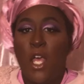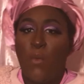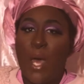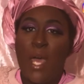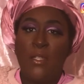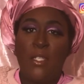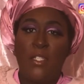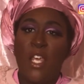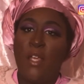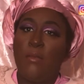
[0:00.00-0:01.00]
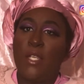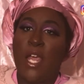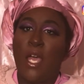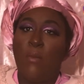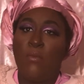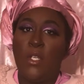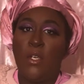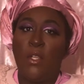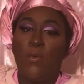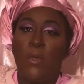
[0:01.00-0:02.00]
while at the same time
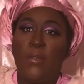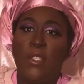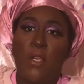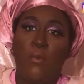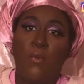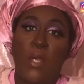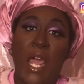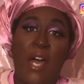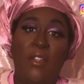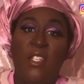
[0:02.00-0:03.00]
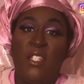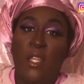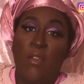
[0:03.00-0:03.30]
dealing with some of the realities of